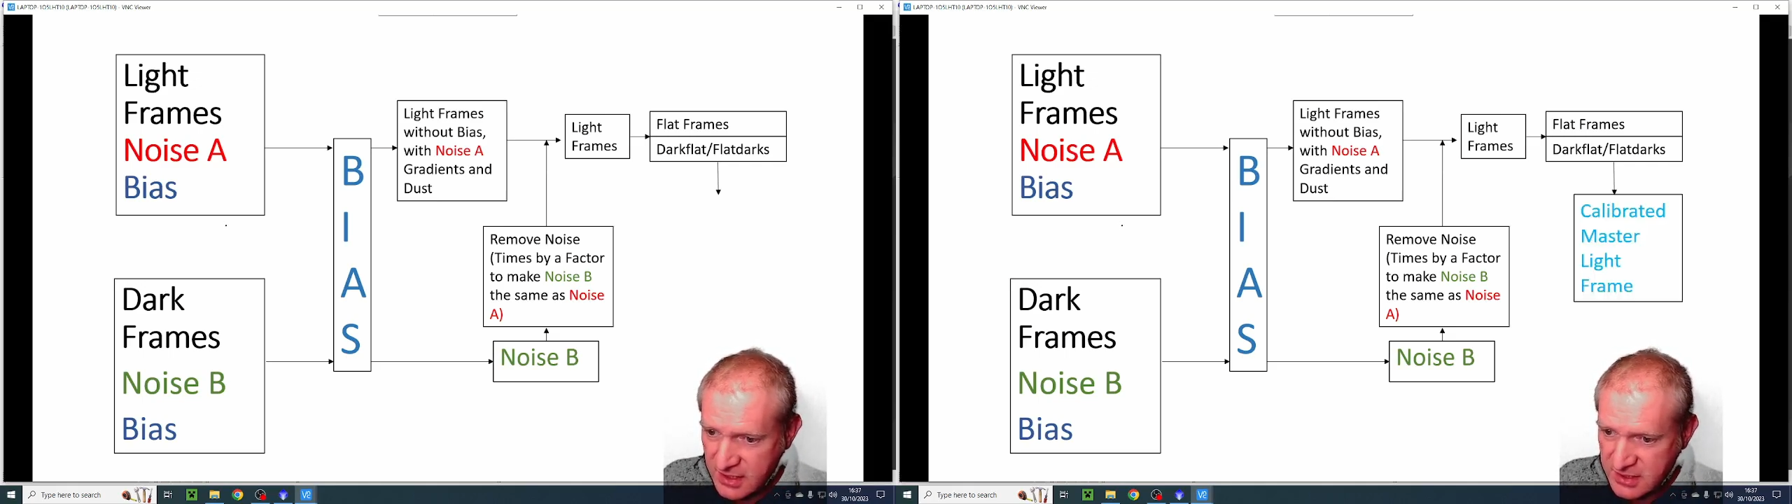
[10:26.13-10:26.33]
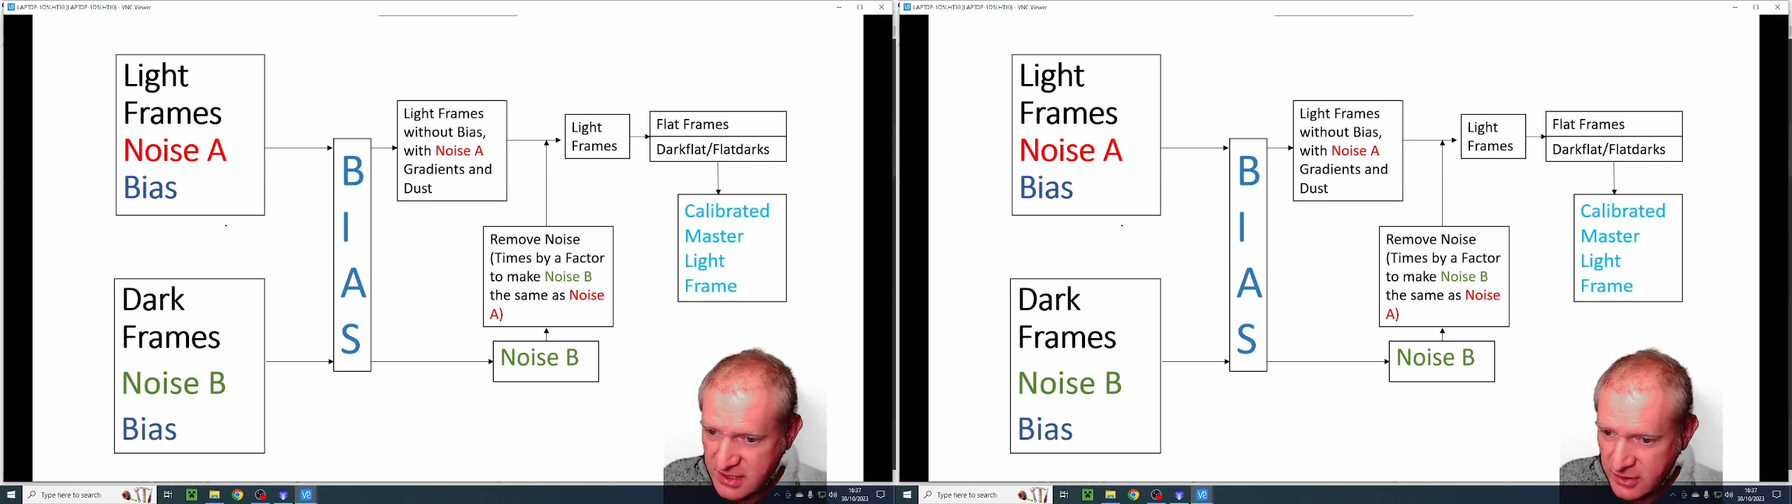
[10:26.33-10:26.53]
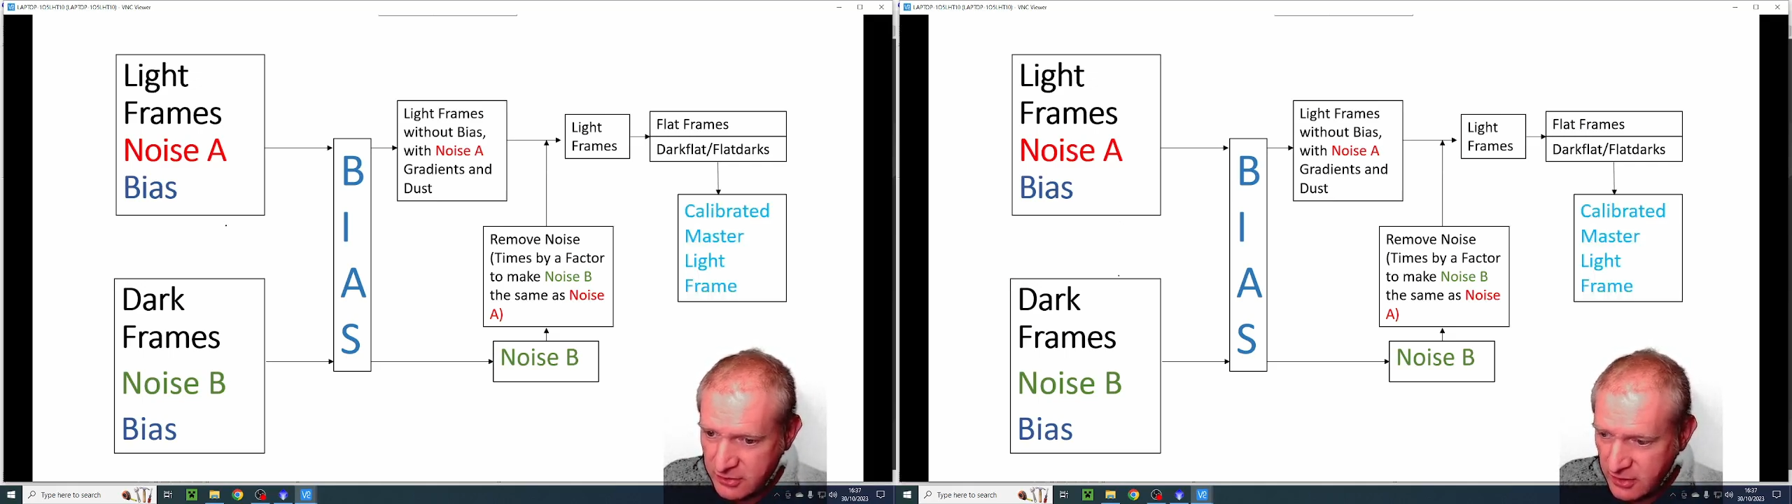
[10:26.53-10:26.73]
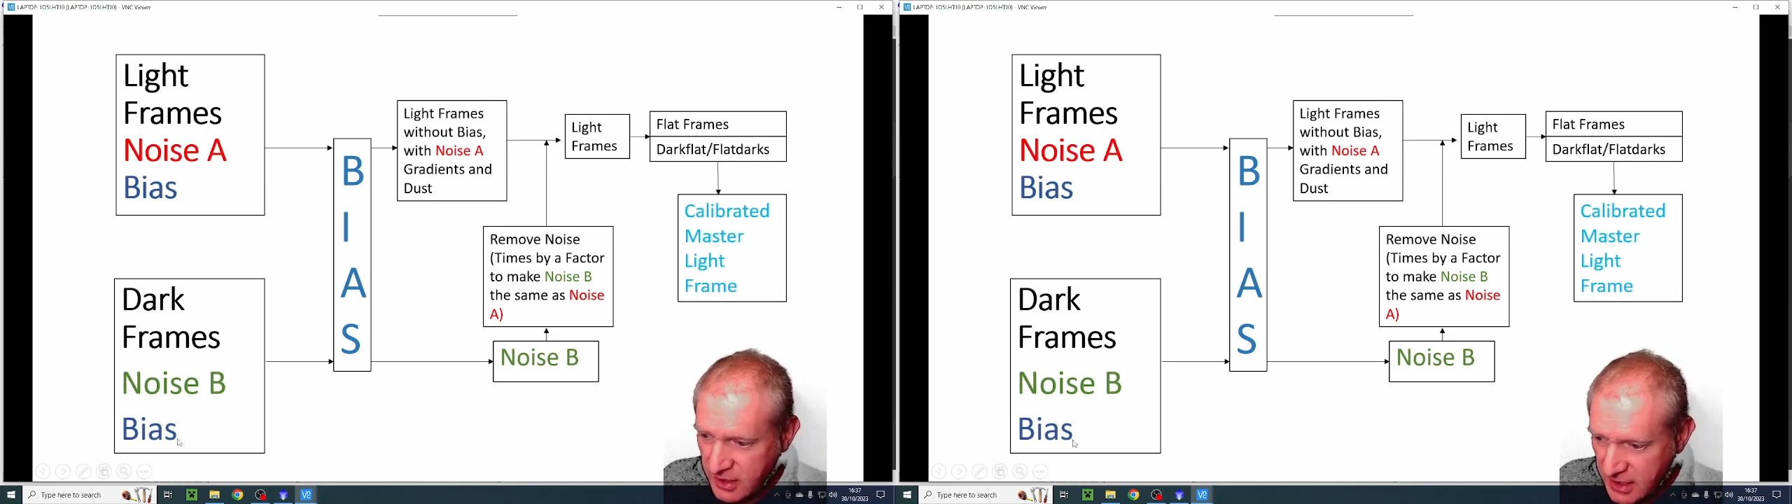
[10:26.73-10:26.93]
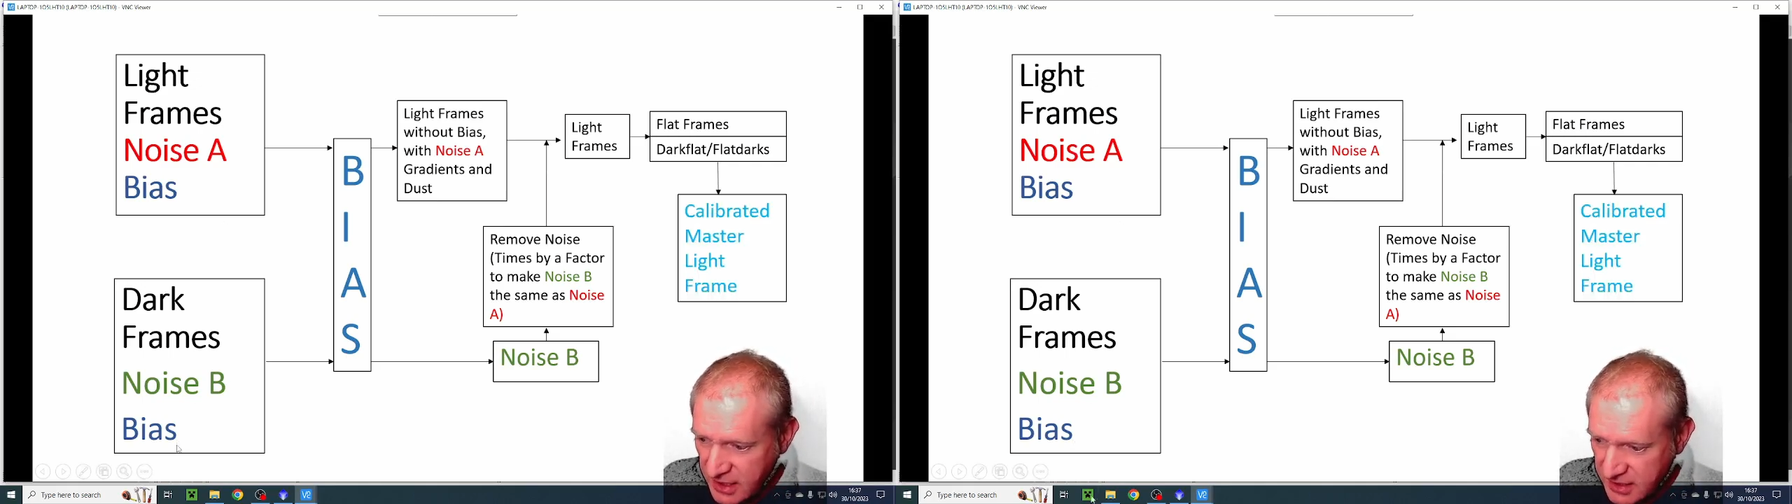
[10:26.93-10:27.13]
So
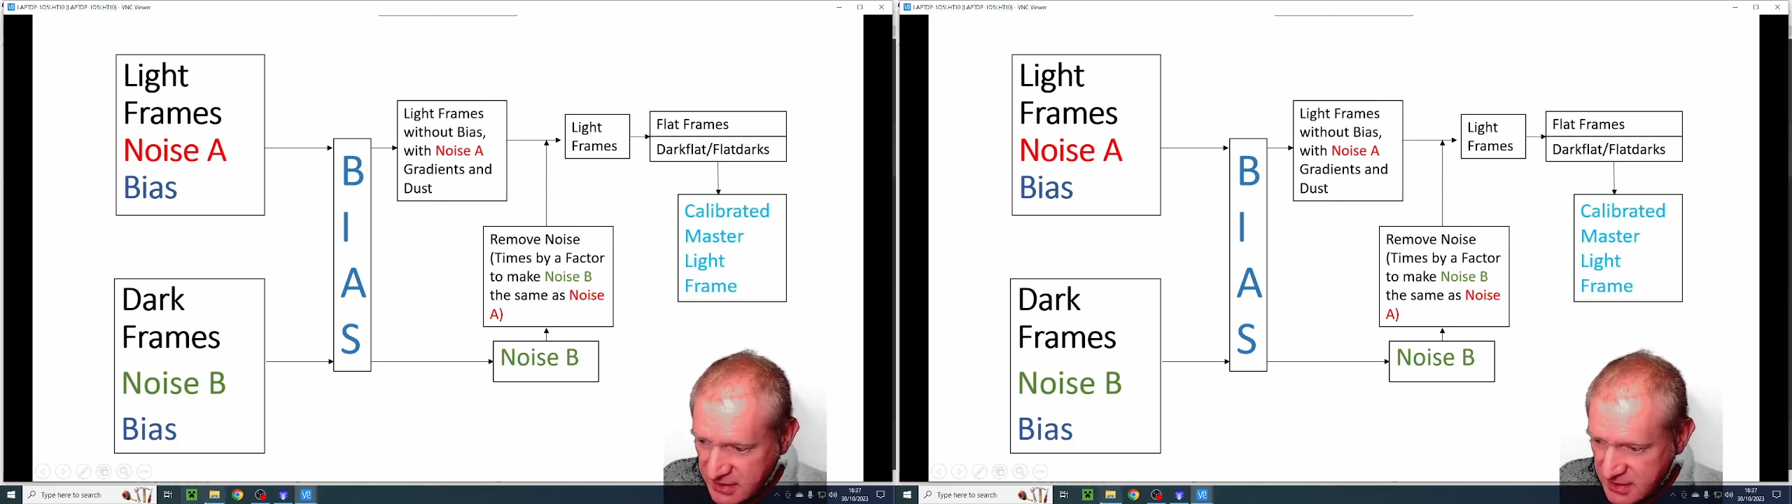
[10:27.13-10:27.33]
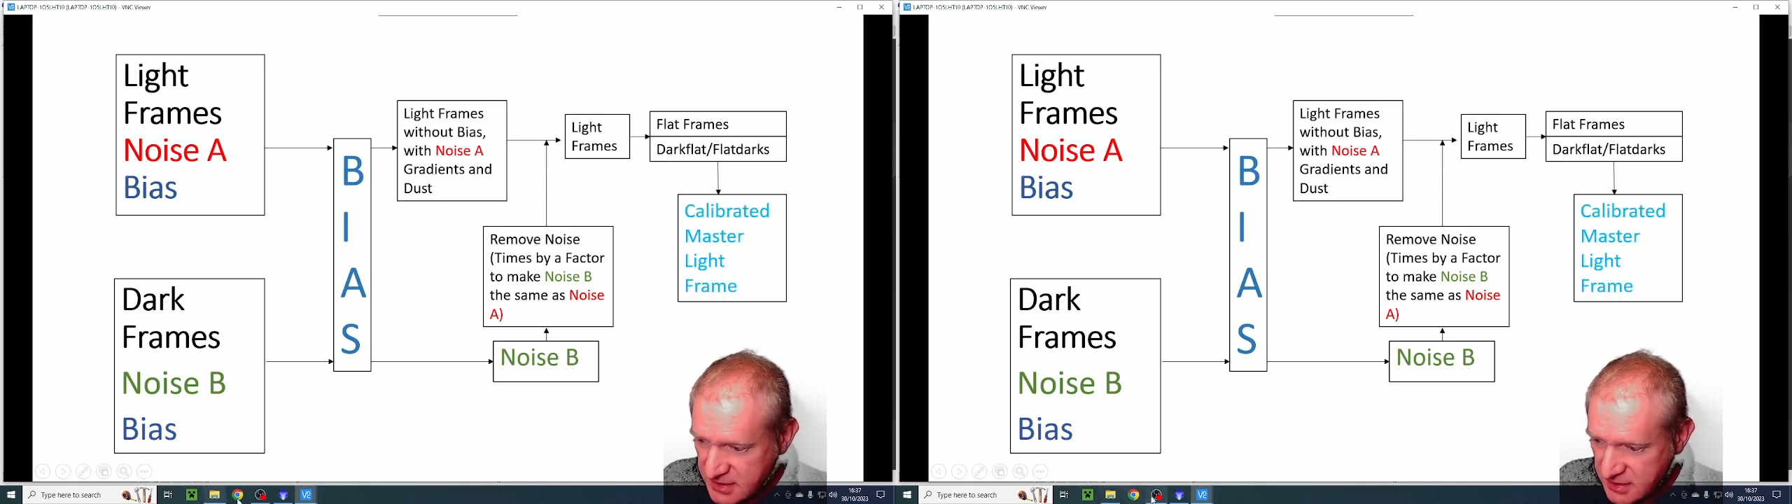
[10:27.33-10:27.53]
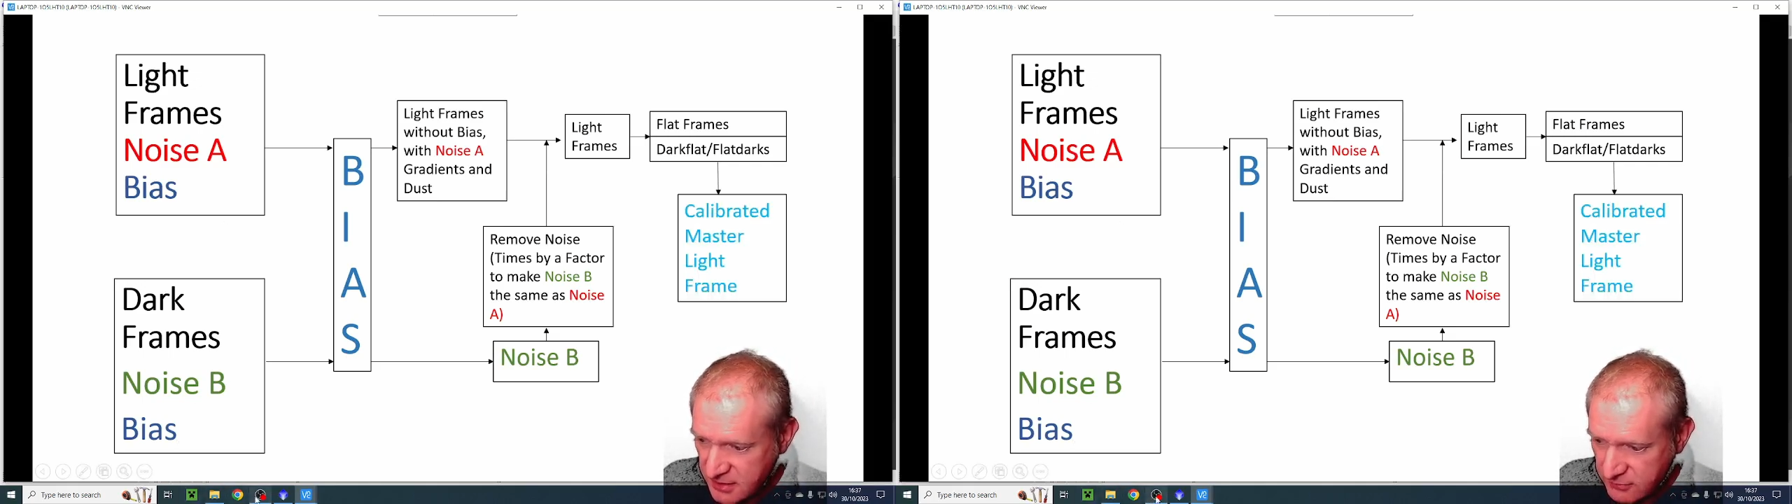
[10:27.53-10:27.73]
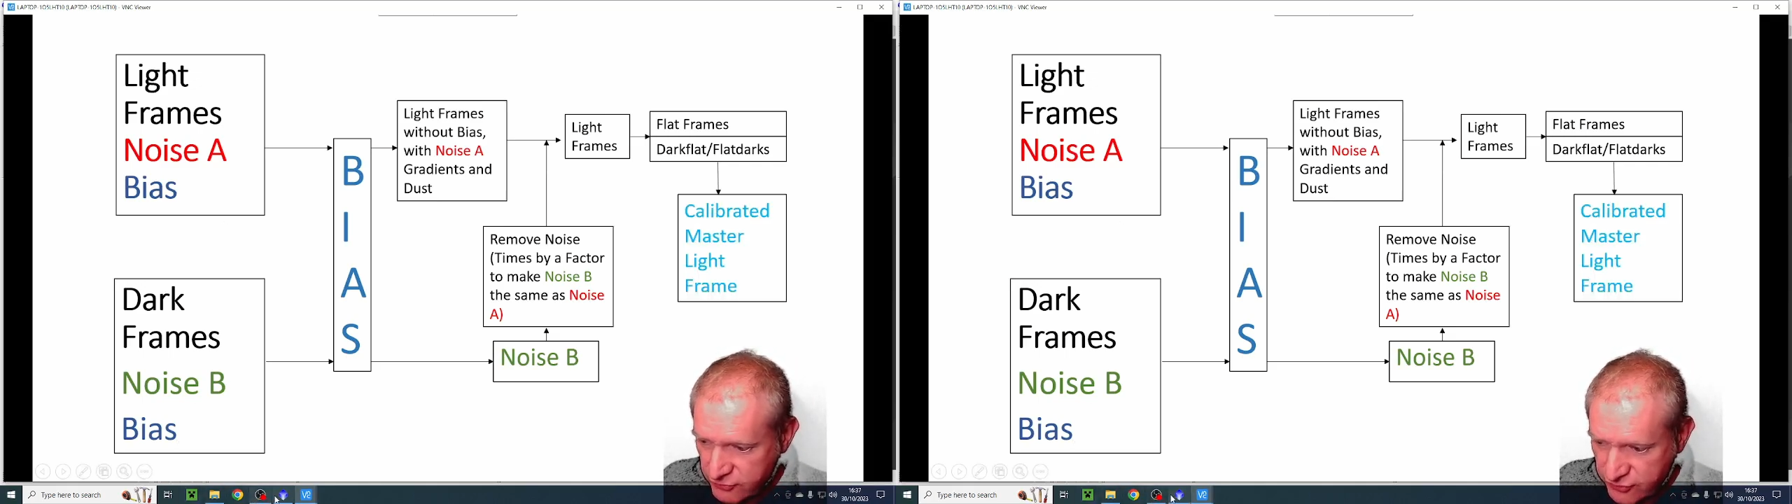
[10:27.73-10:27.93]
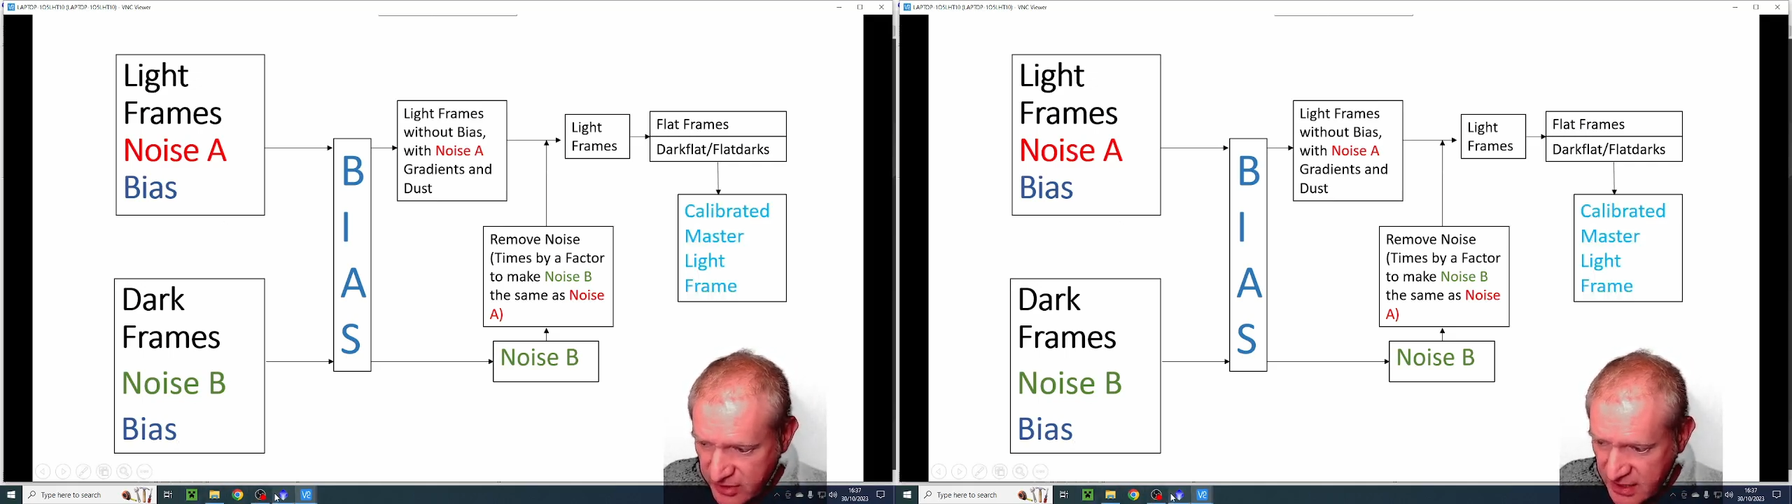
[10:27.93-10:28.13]
it's
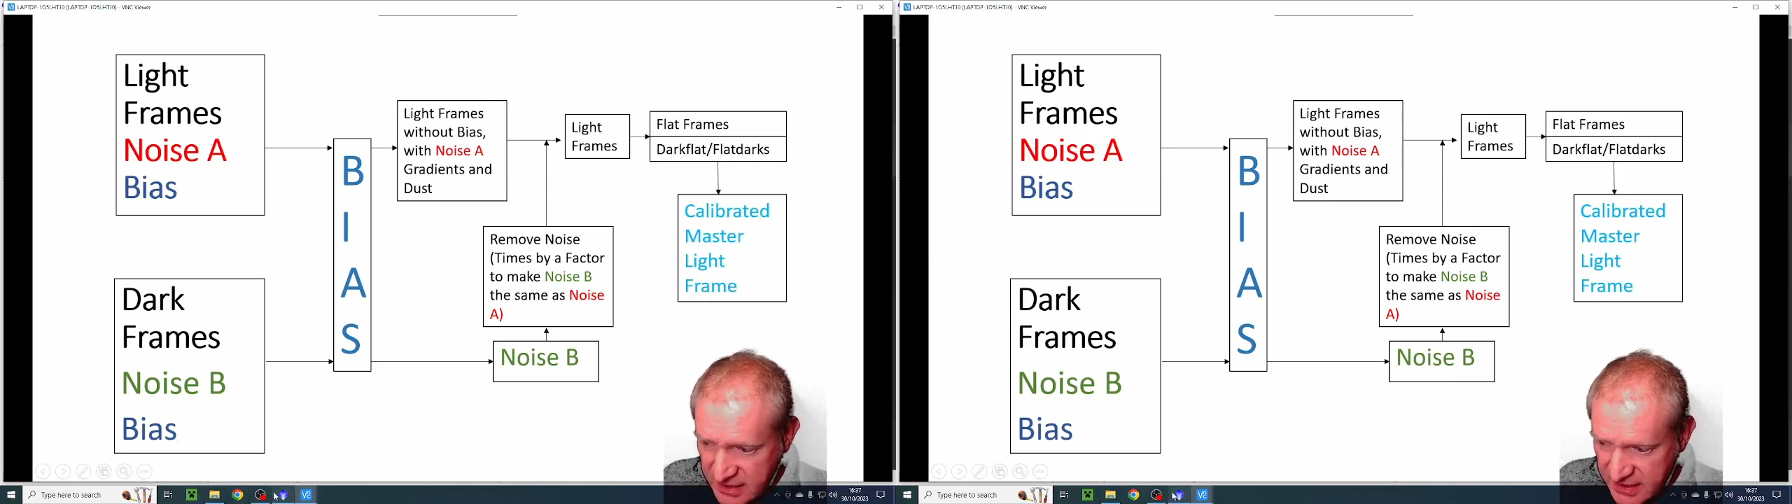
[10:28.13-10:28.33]
really